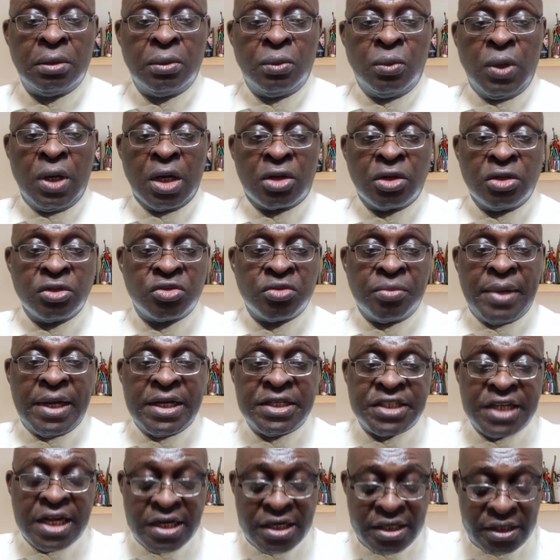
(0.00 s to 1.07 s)
Welcome to my
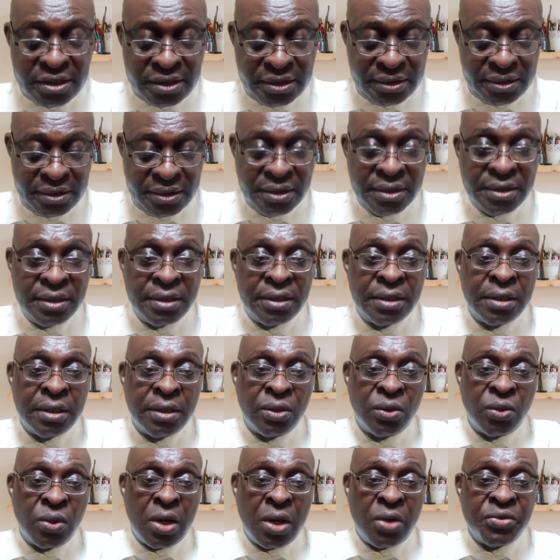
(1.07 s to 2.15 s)
channel,
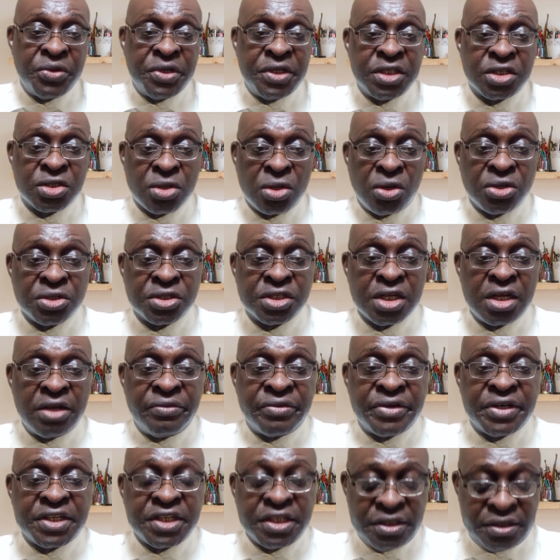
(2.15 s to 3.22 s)
where we discuss
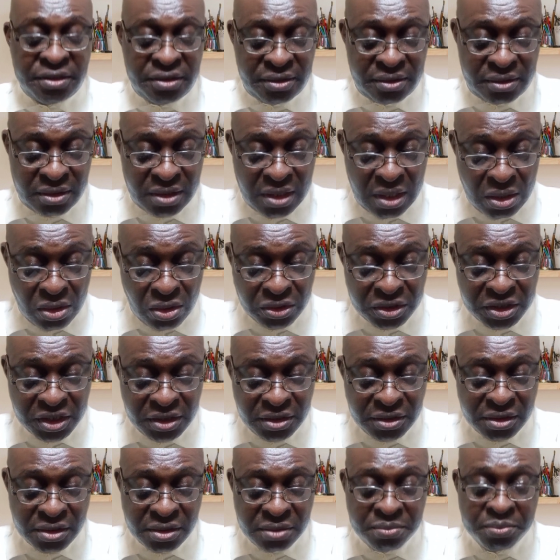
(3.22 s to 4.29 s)
everything and all
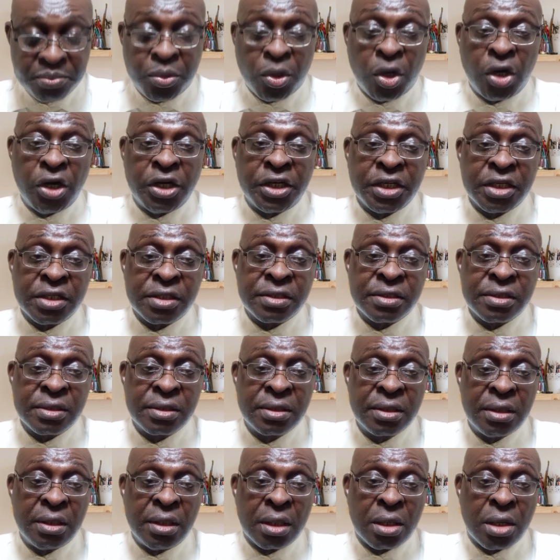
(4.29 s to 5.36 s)
things politics,
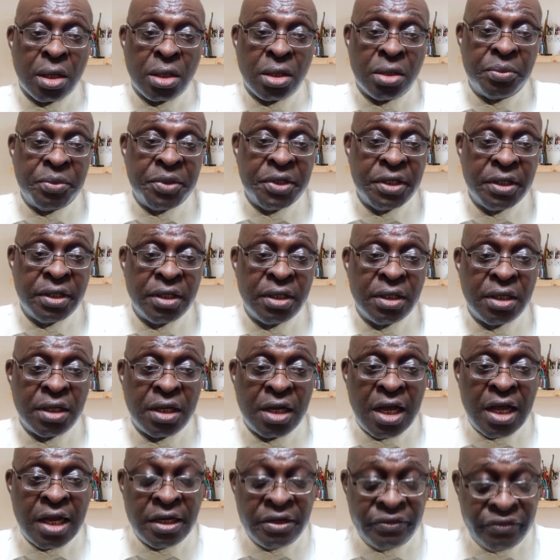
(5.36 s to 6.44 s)
economy,
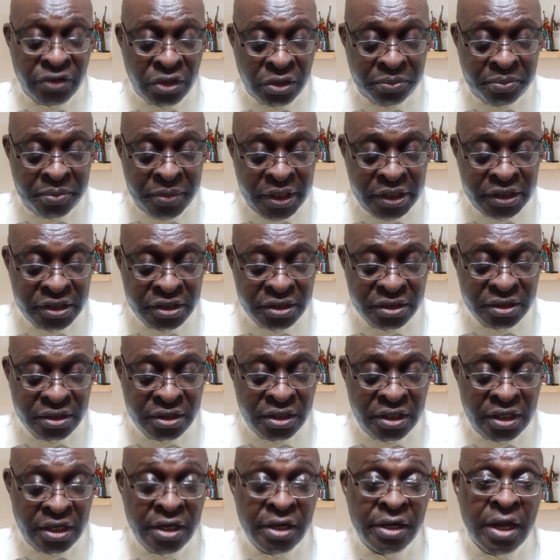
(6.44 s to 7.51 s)
and development
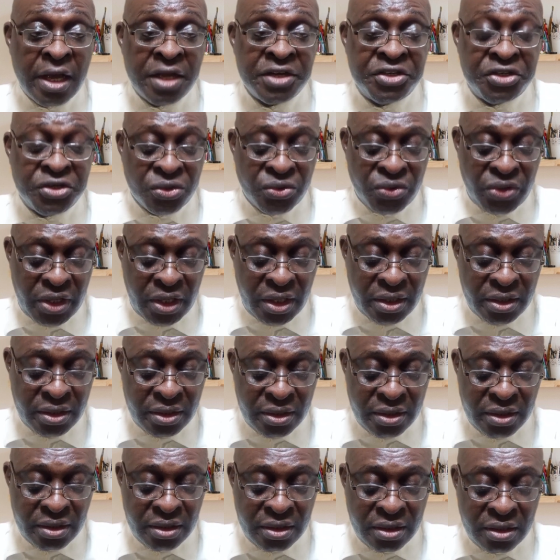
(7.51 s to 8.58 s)
in Nigeria
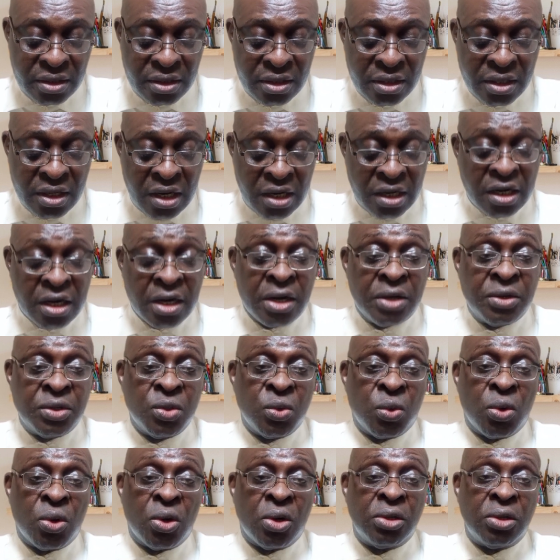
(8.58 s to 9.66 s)
and around the
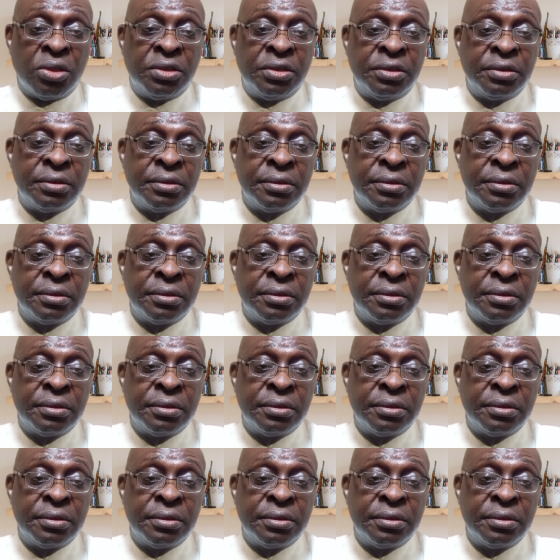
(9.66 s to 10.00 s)
world.